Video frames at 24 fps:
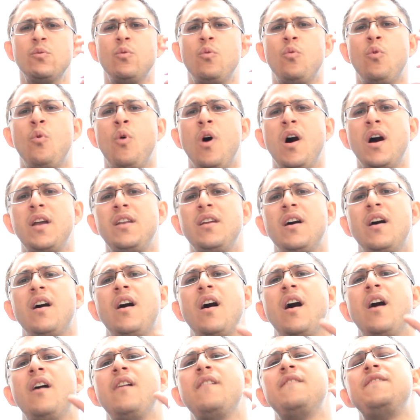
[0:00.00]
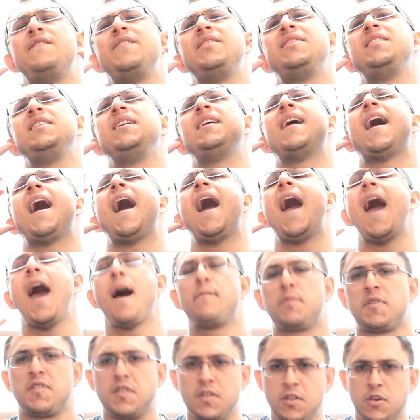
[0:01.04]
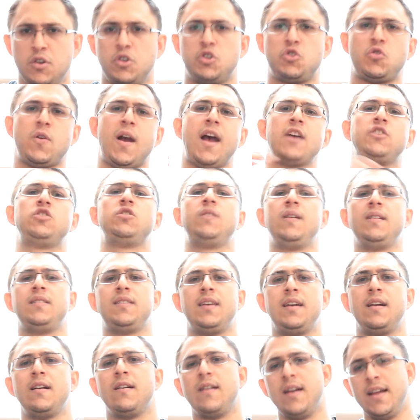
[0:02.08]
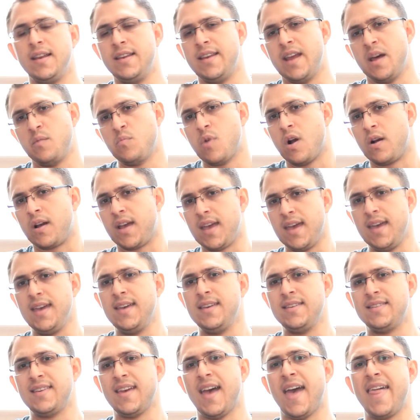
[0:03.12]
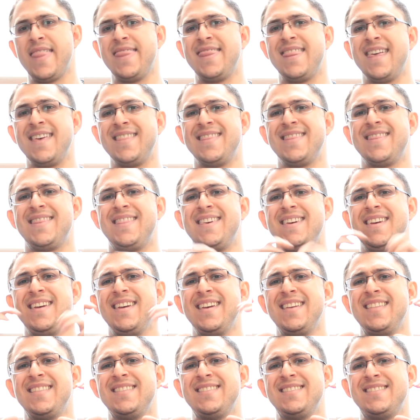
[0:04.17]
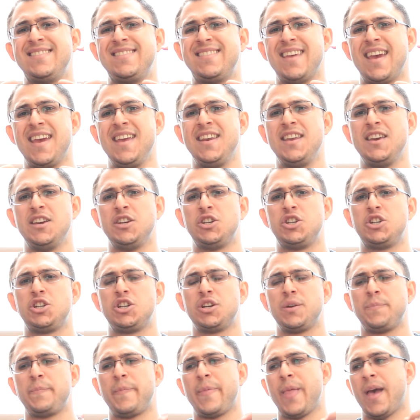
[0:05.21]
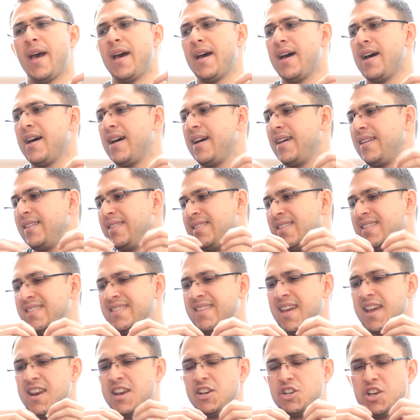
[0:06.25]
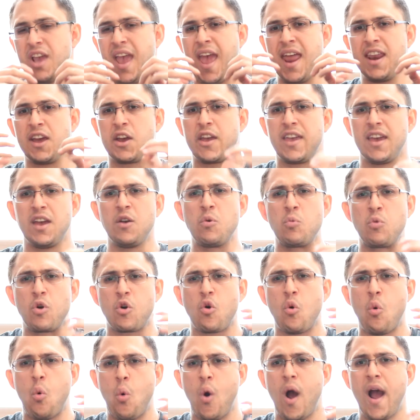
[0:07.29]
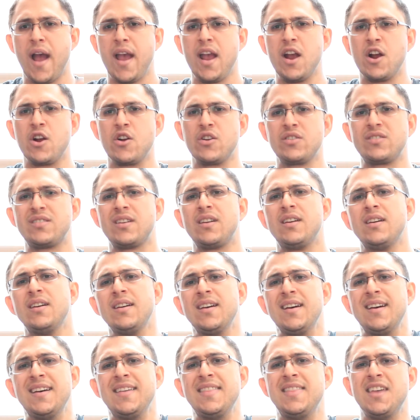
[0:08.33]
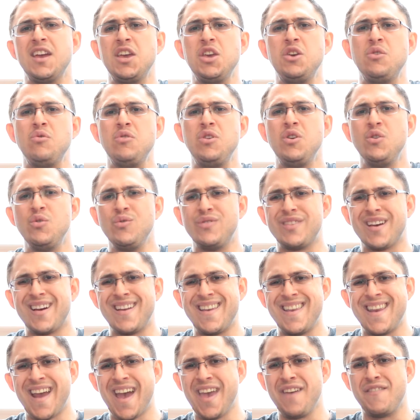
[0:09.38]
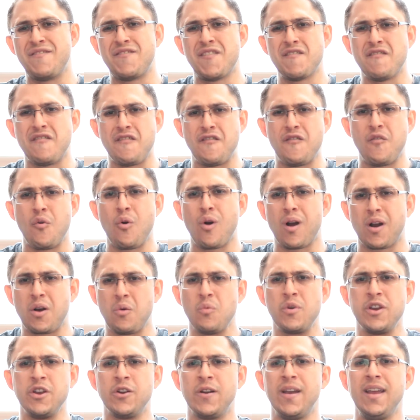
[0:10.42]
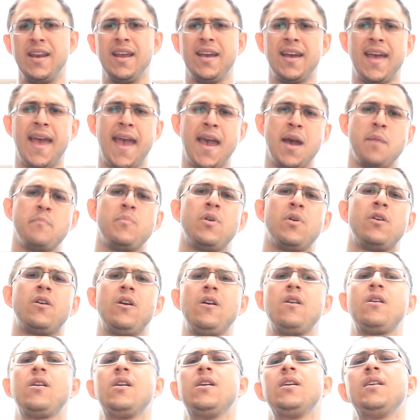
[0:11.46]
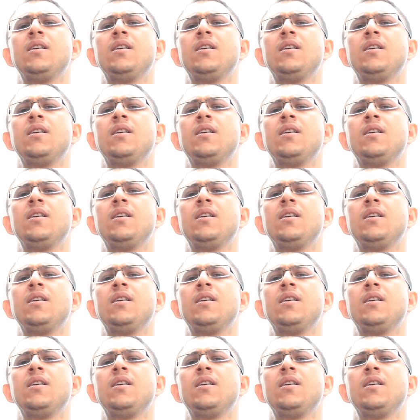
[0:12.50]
One of the absolute tragedies here in Denmark is that the Danish etiquette requires that you use a knife and fork when you're eating a hamburger.